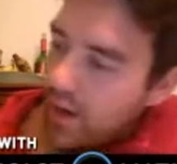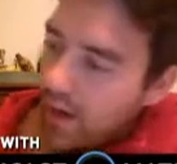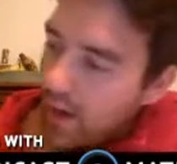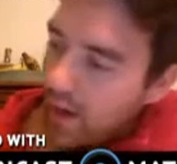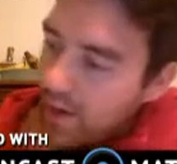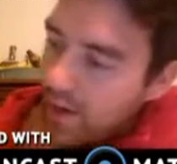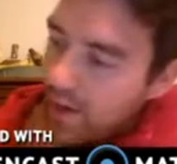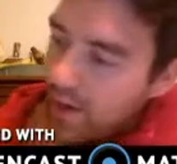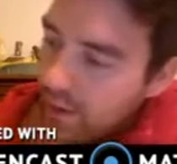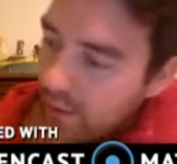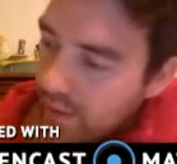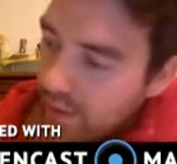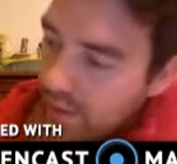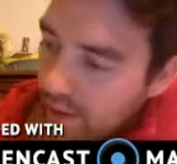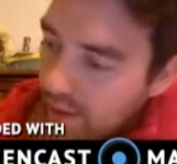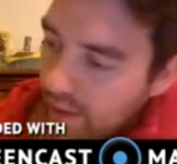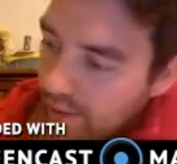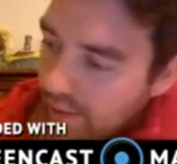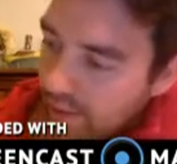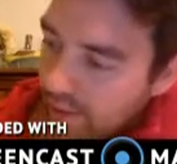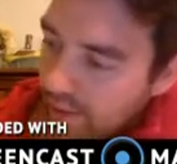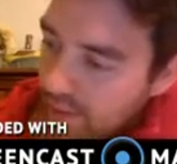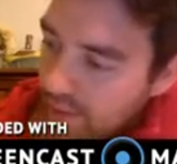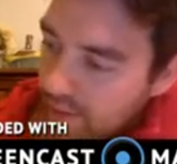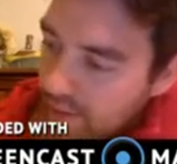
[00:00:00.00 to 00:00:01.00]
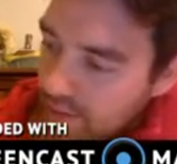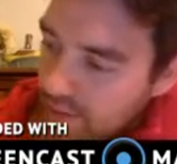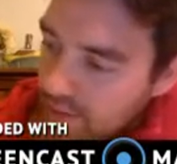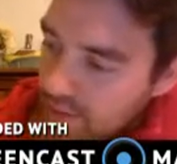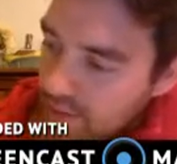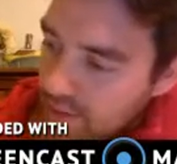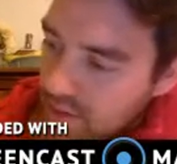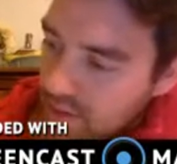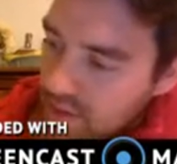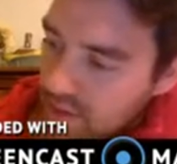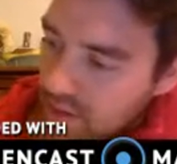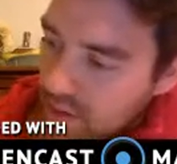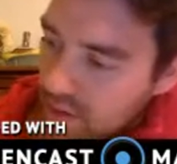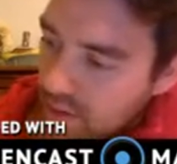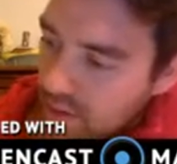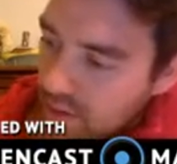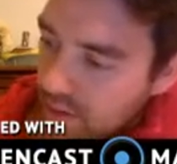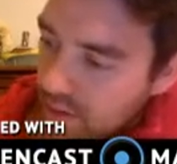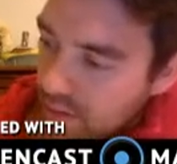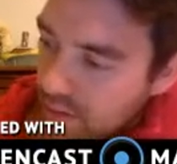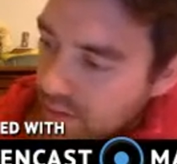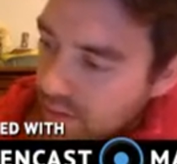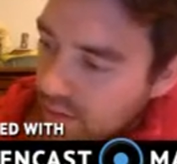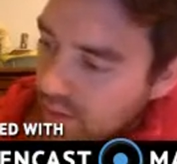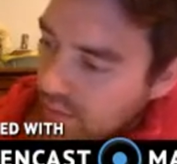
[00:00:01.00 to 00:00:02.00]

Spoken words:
I know that this is the